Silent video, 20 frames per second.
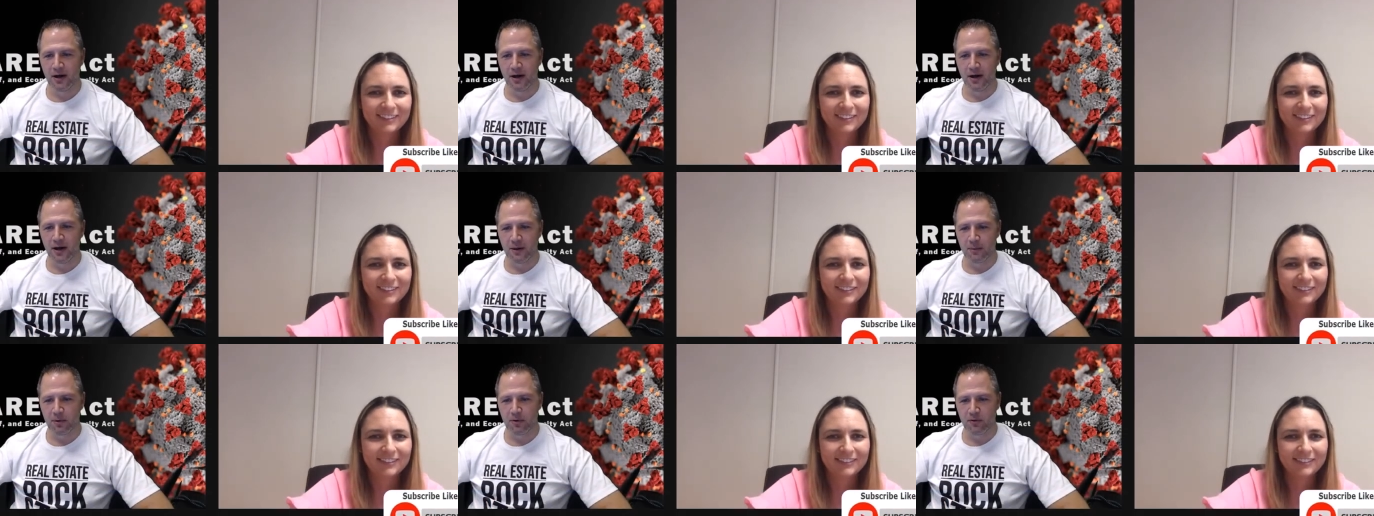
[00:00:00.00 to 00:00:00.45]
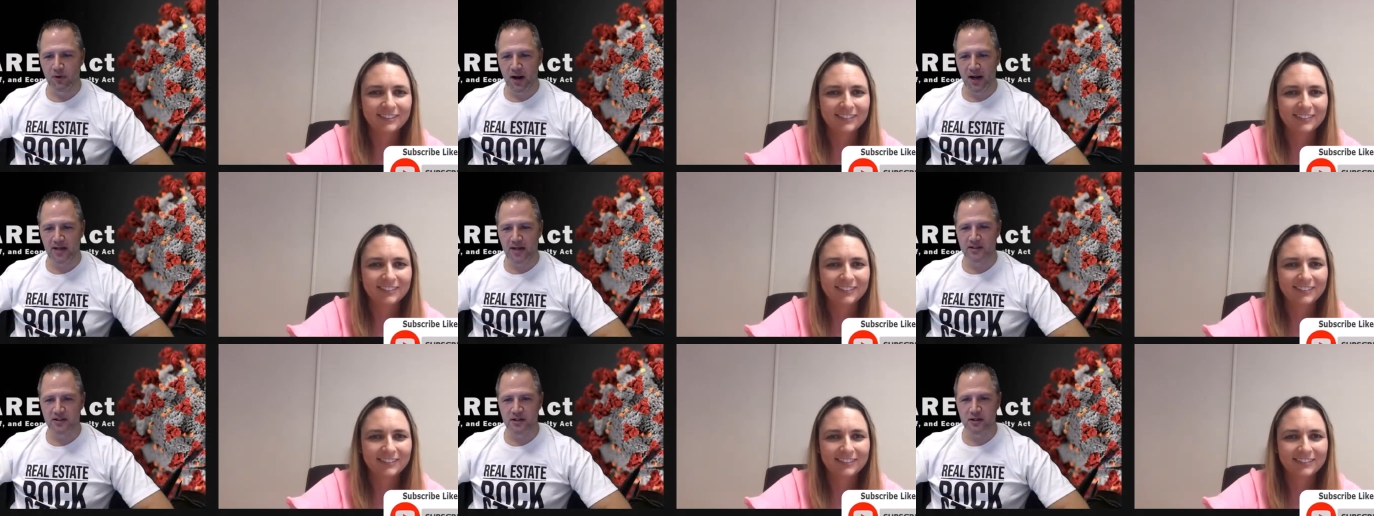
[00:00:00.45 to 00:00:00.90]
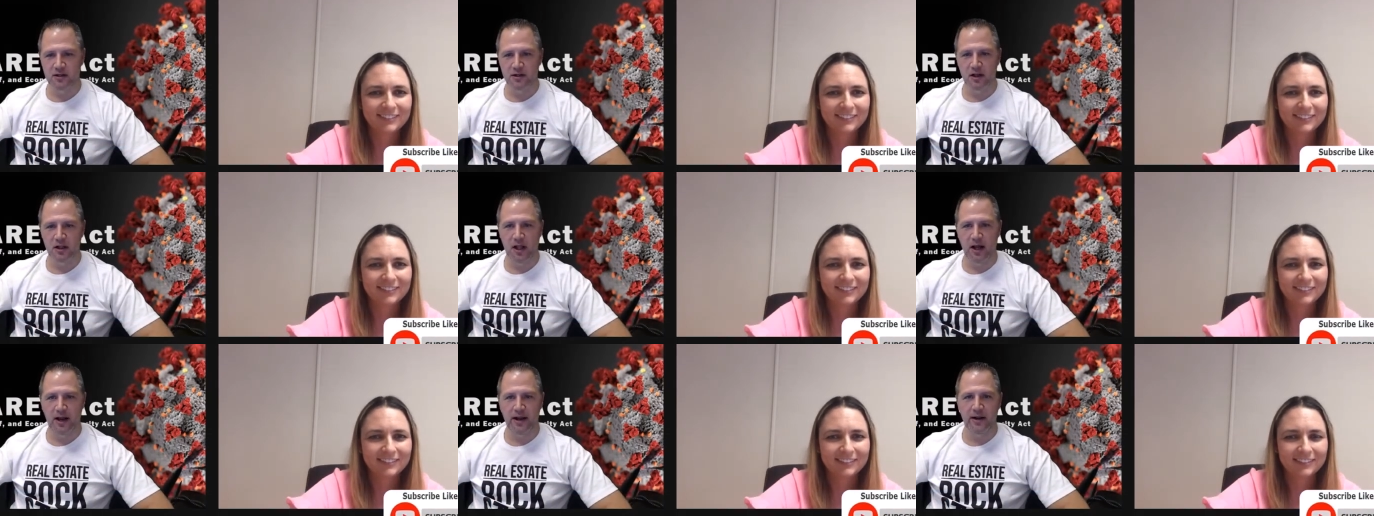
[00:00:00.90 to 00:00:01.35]
Speaker 1: But Ryan's a good
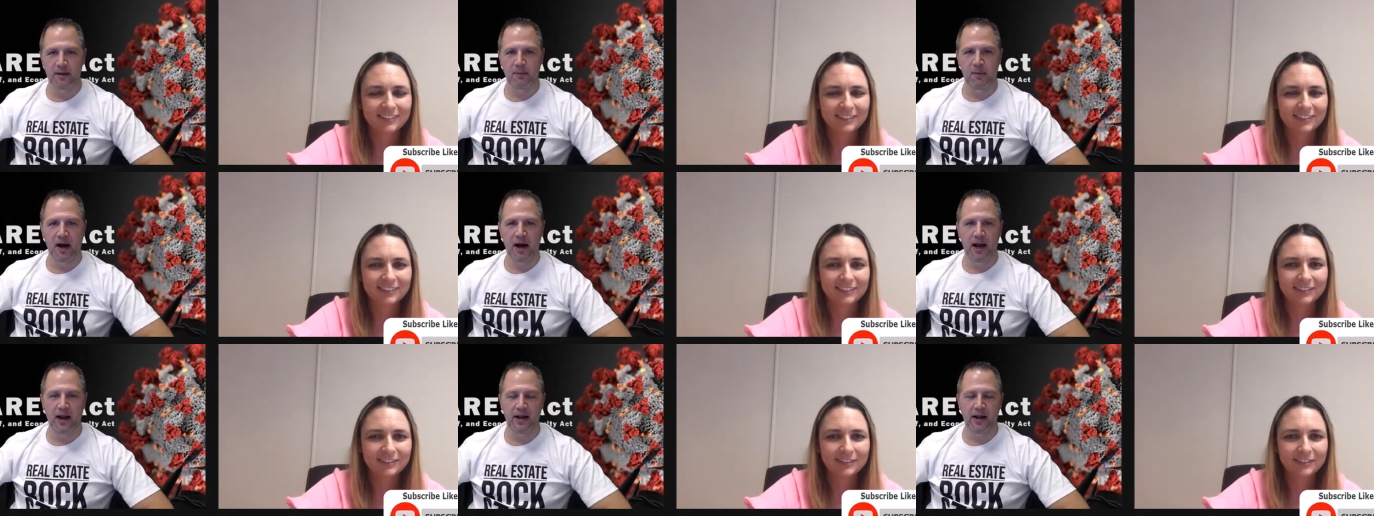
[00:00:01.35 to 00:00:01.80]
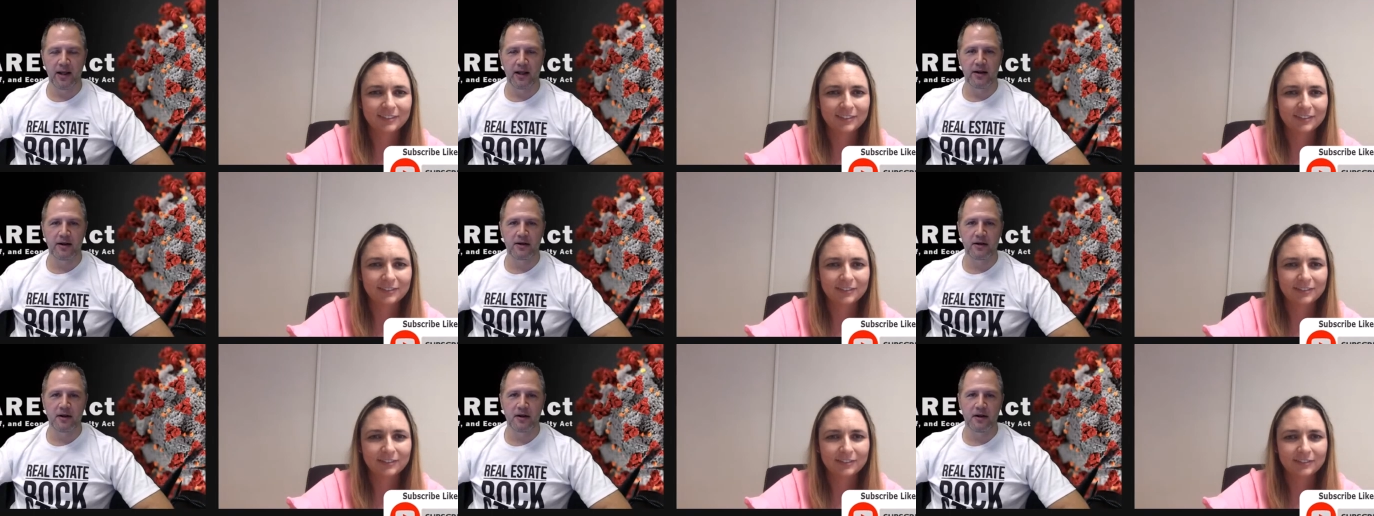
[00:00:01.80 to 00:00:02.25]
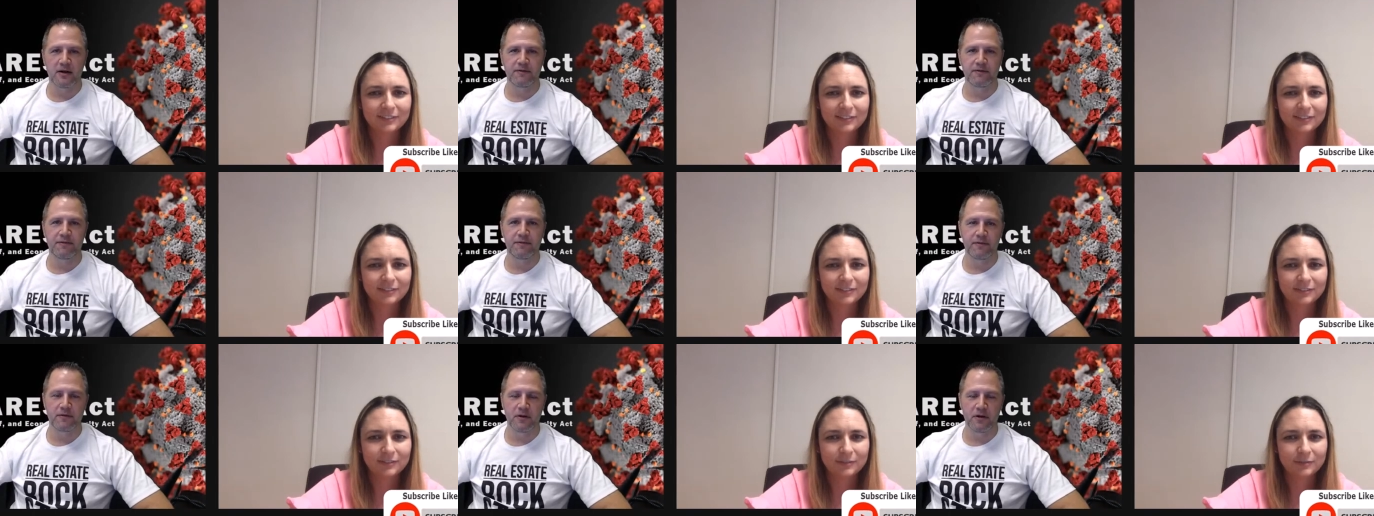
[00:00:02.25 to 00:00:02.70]
client of mine and,
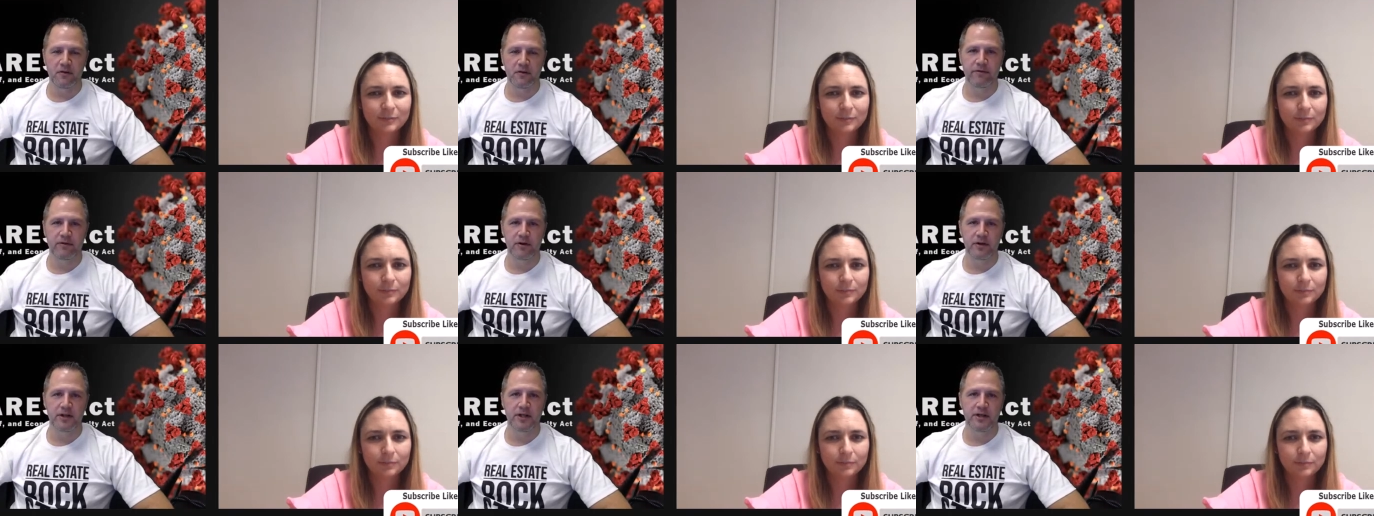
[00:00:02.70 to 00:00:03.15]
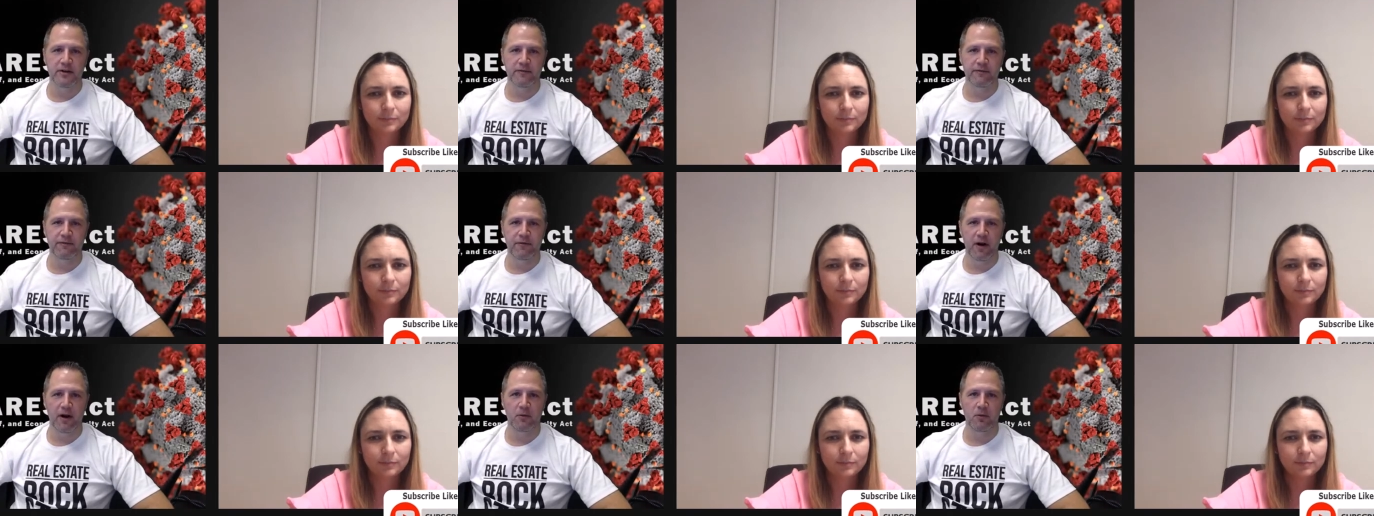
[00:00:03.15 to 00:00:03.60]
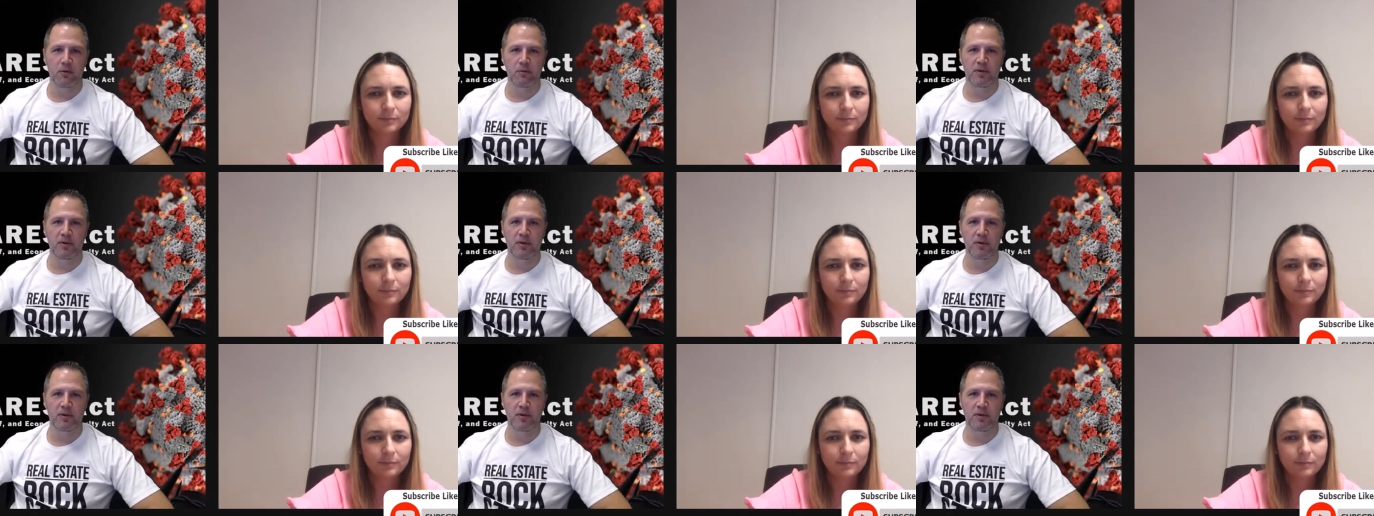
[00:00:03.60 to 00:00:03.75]
very dear friend.